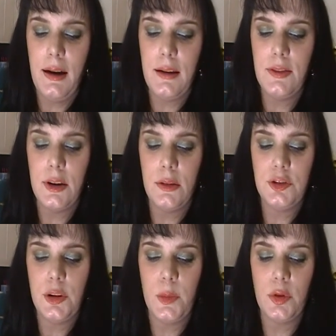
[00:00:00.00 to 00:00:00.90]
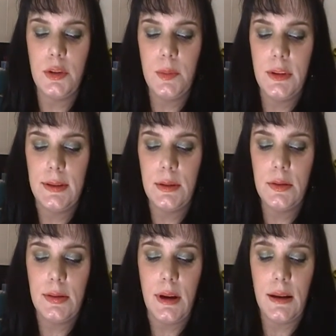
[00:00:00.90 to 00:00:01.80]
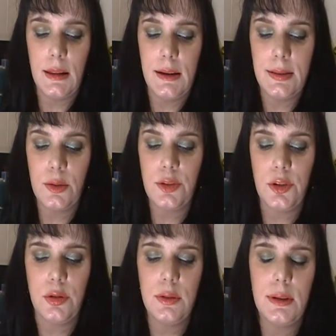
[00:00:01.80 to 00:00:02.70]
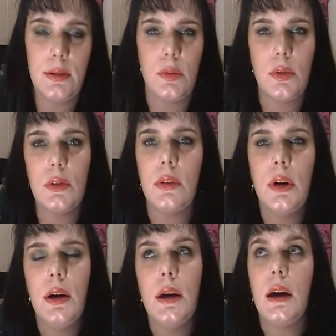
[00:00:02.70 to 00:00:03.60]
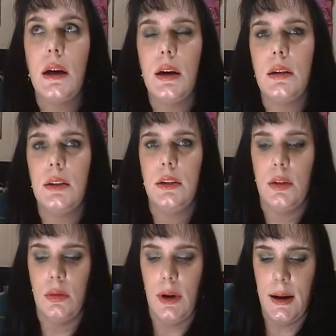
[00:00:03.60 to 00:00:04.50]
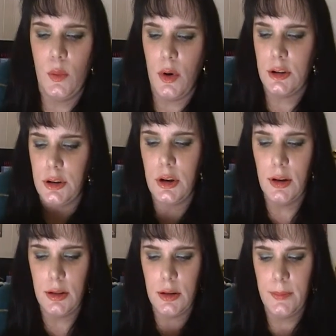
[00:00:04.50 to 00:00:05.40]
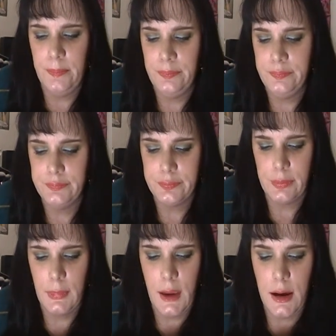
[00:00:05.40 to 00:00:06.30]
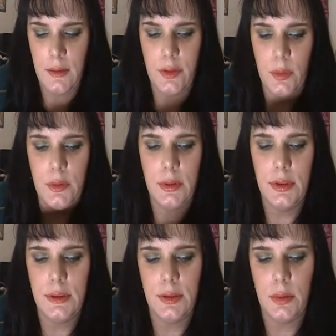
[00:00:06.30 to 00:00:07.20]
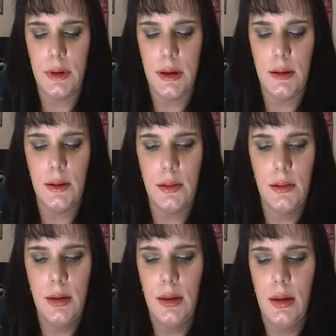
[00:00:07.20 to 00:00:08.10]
I have the Elf Jumbo lip pencils, and I like those too. It's a real, you know, light wash of color. I have these three here.